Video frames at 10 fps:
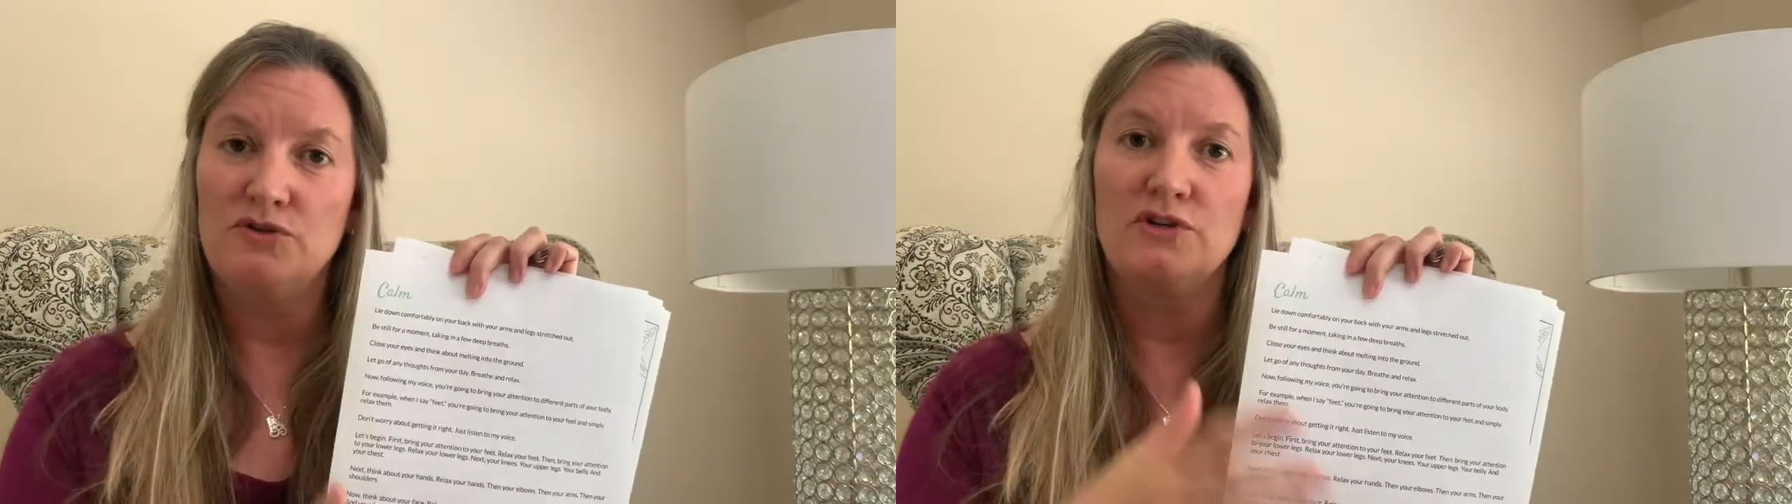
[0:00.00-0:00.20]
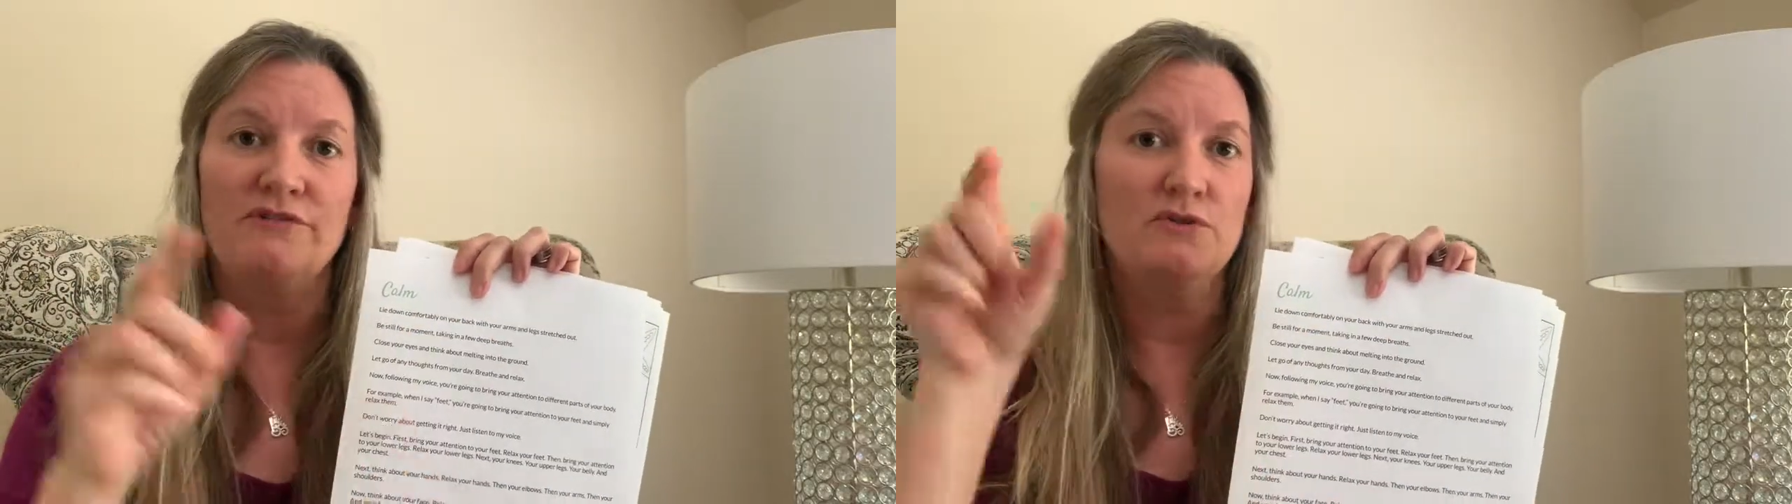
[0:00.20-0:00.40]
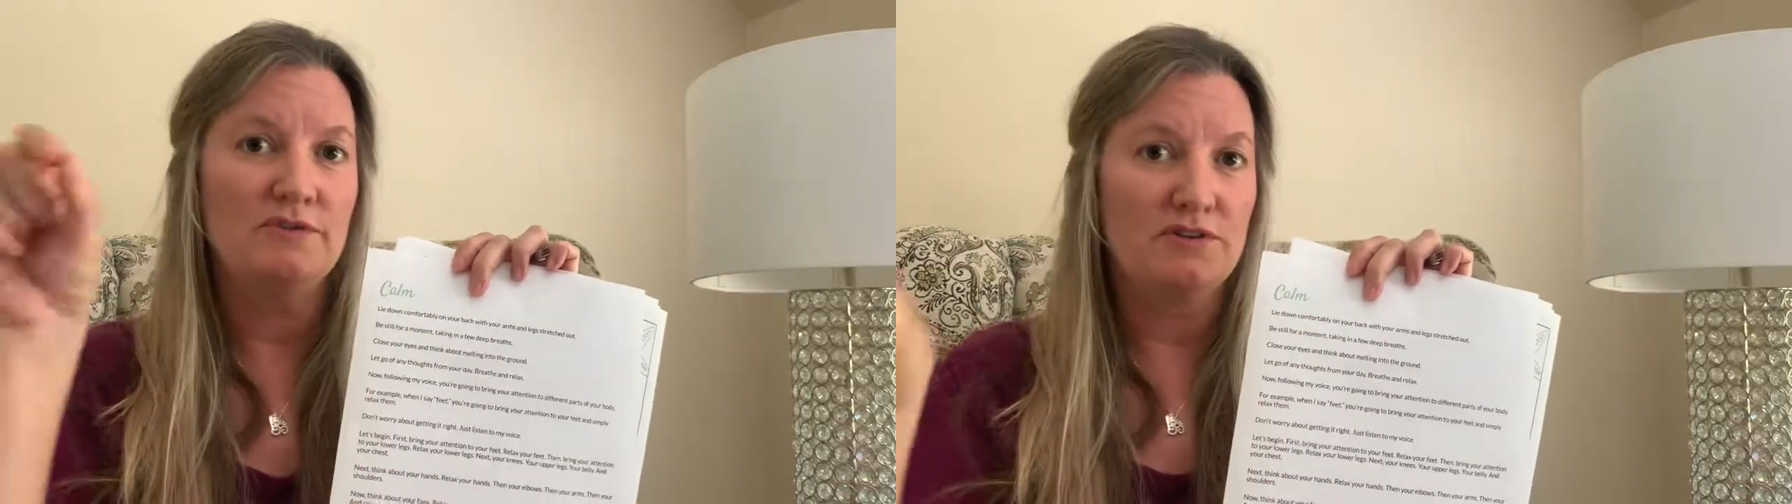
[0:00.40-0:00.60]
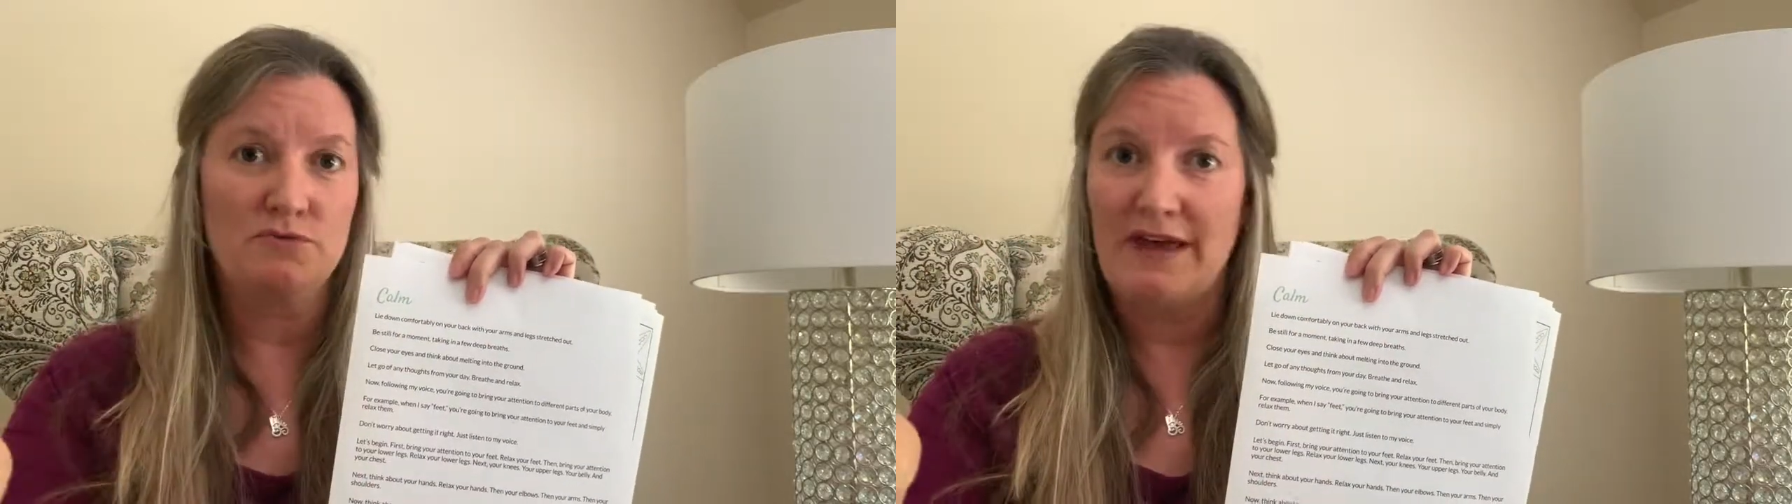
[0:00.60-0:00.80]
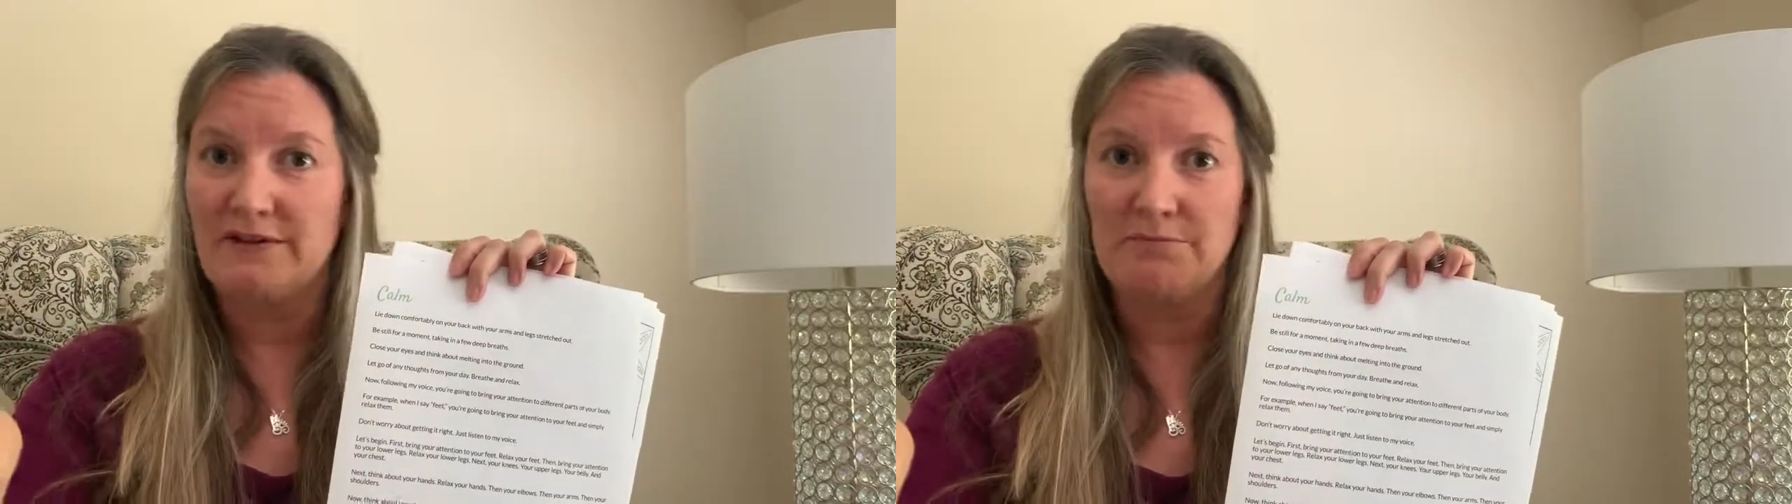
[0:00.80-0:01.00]
So if you'd just
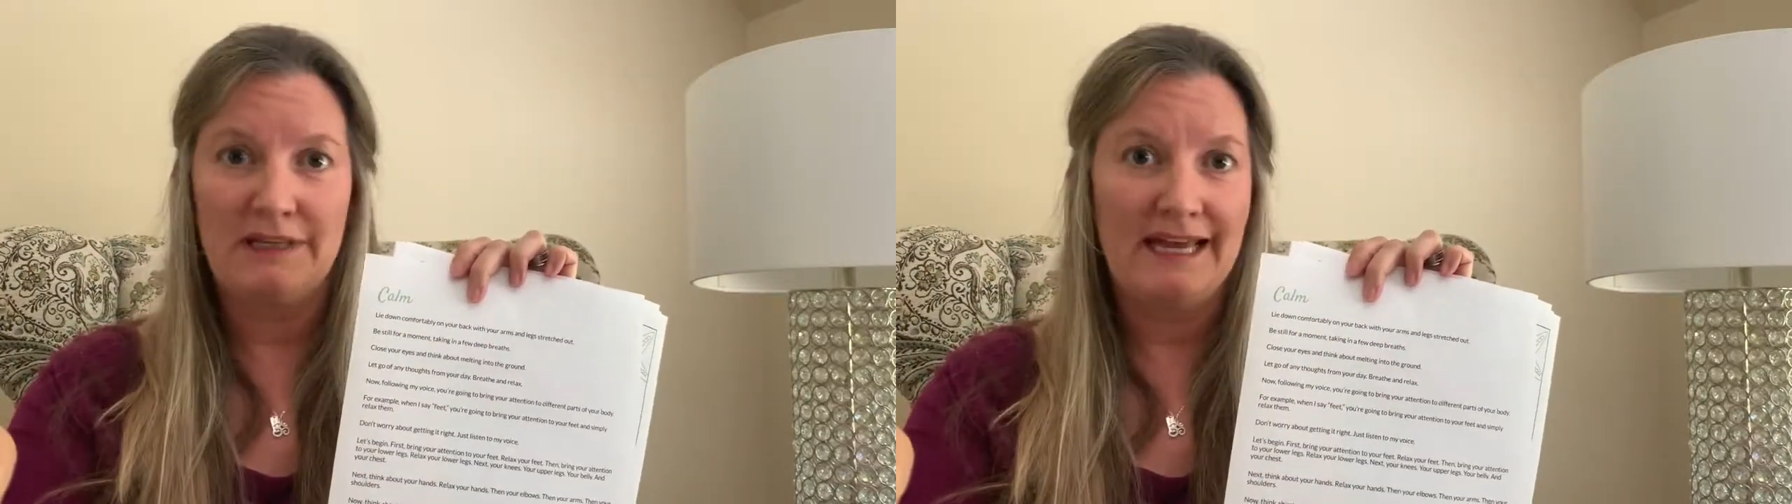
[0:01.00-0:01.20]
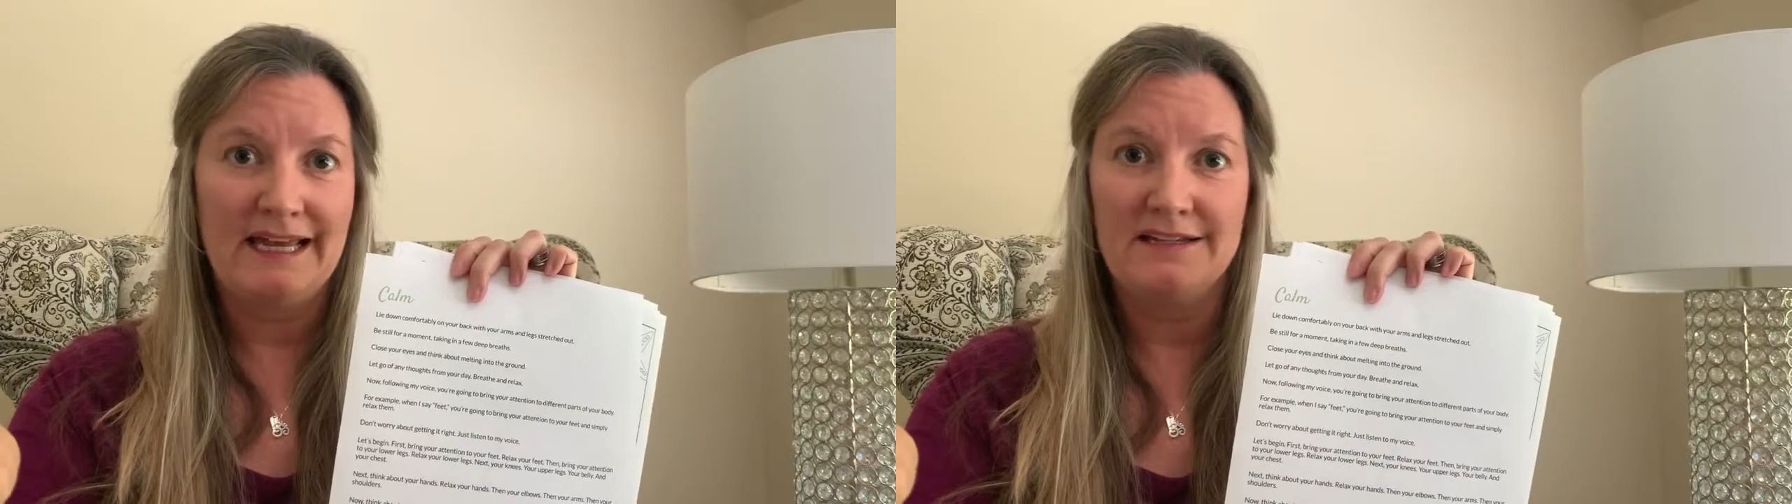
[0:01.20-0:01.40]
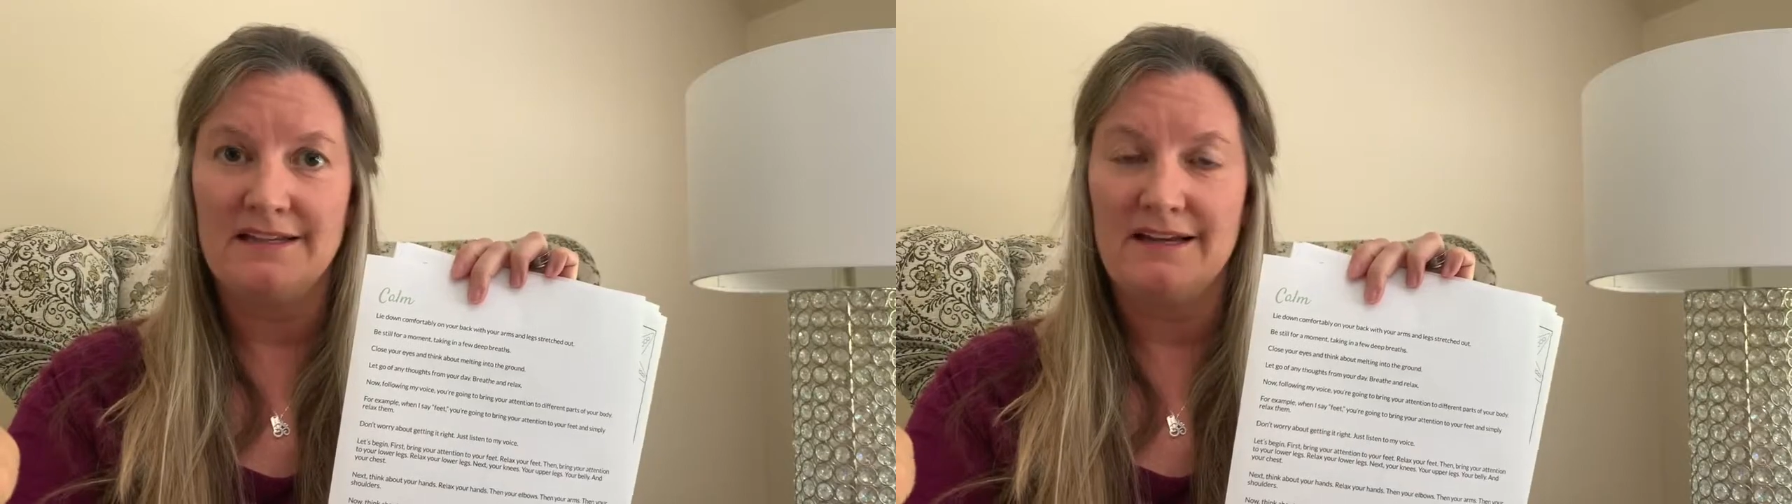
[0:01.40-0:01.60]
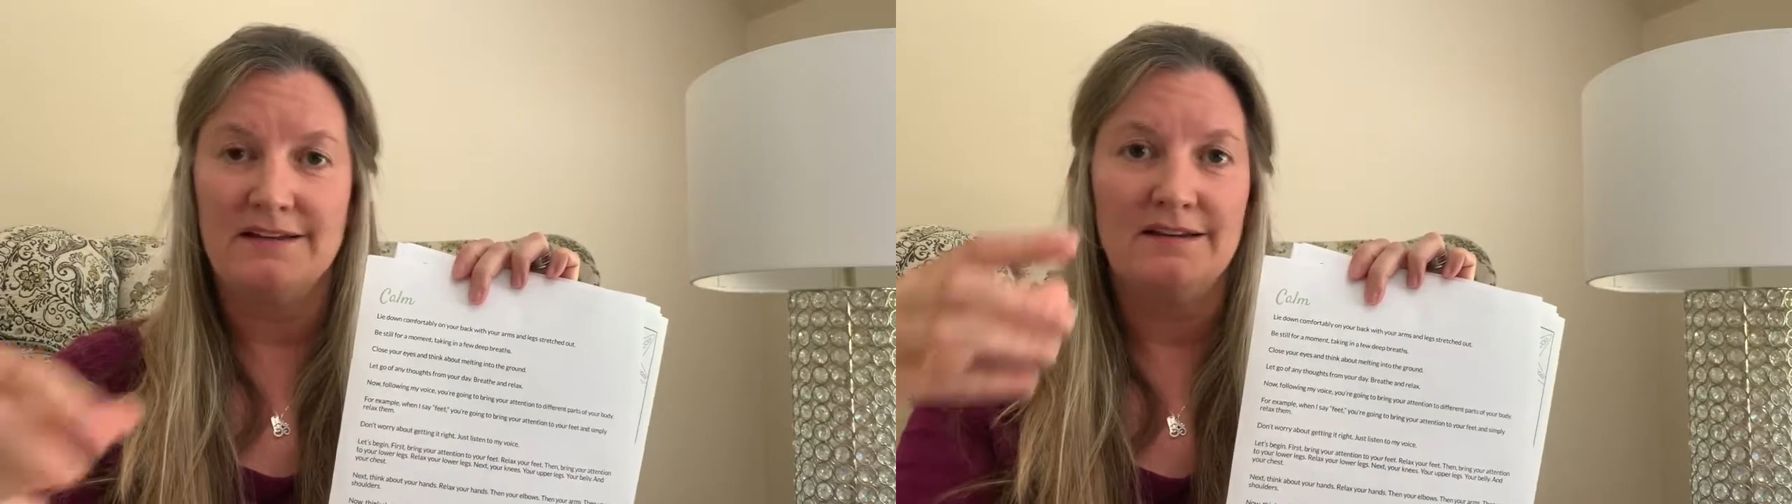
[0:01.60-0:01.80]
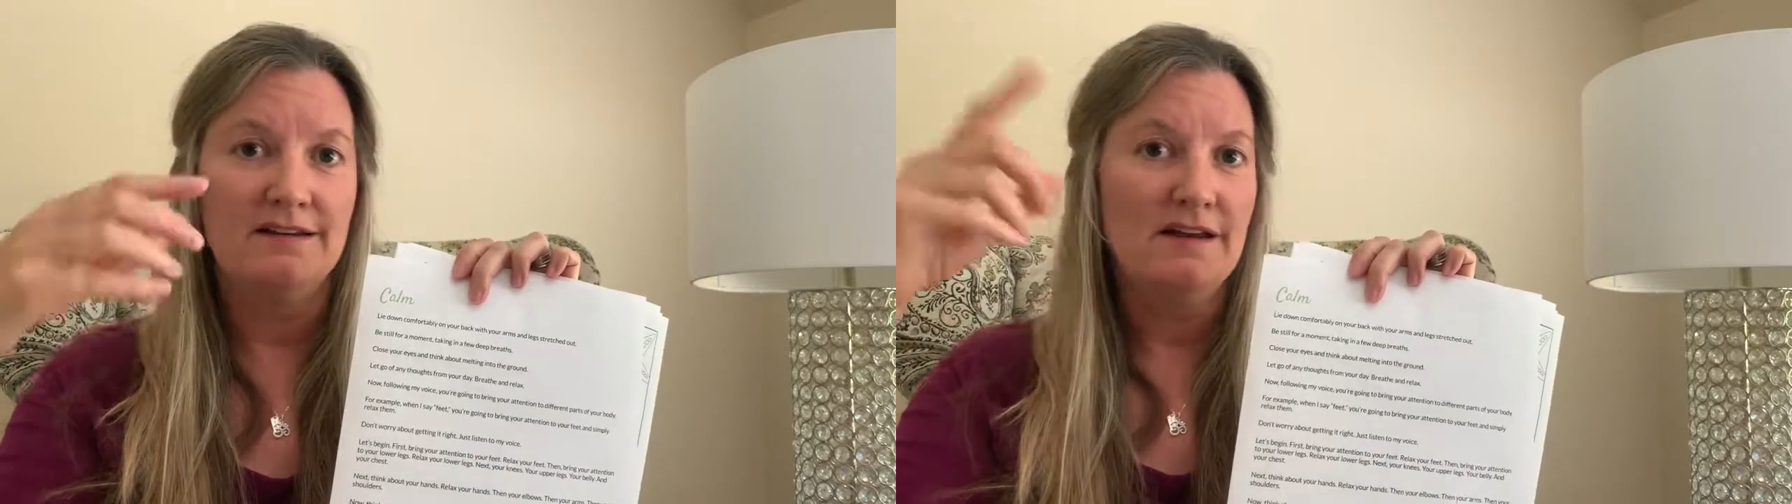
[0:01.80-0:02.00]
rather play it
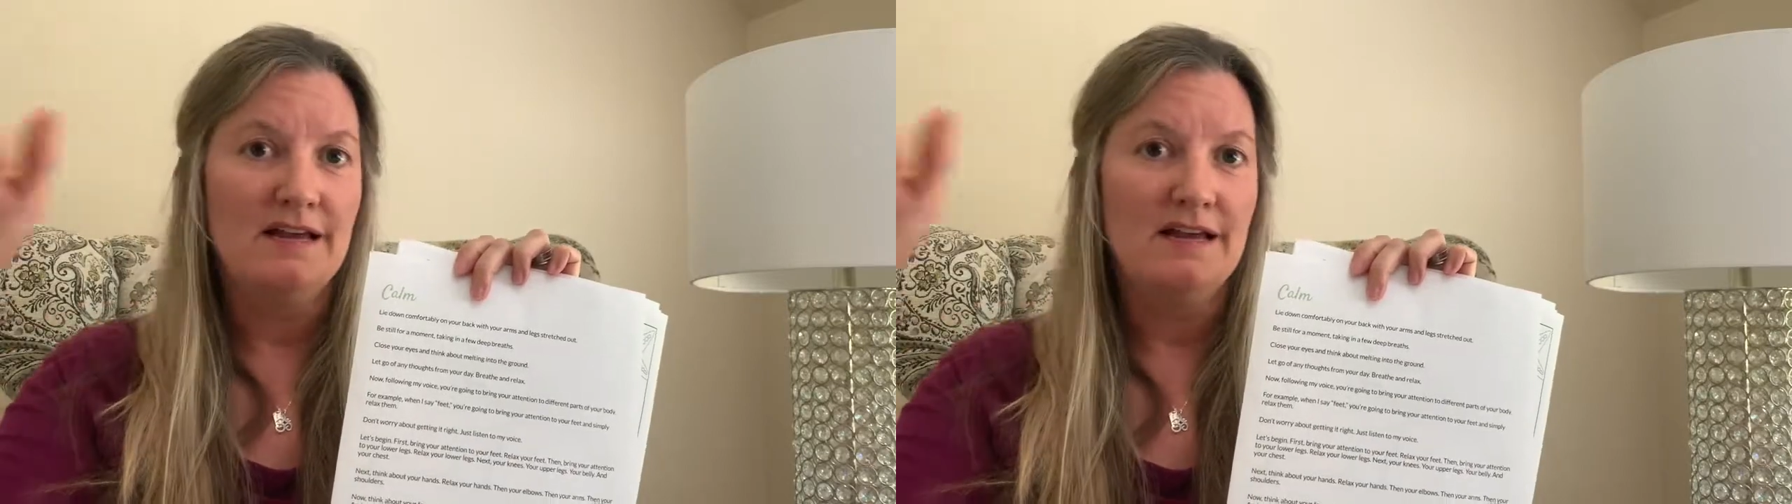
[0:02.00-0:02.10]
in